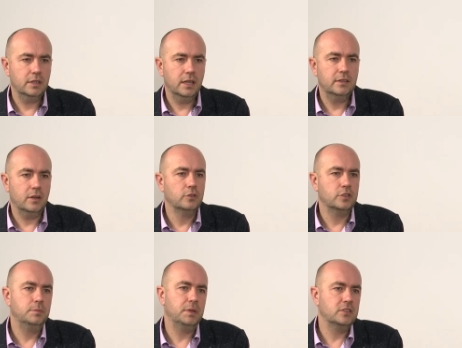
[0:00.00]
it also
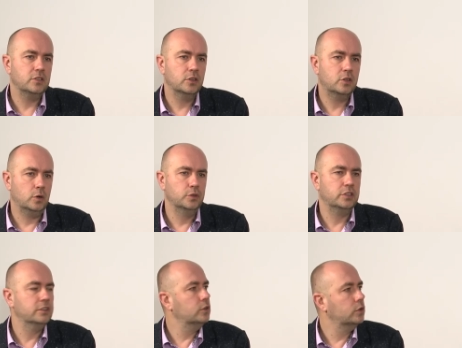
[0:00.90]
depends on the culture
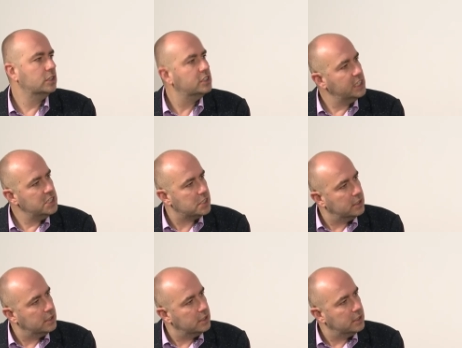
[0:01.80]
in an organization.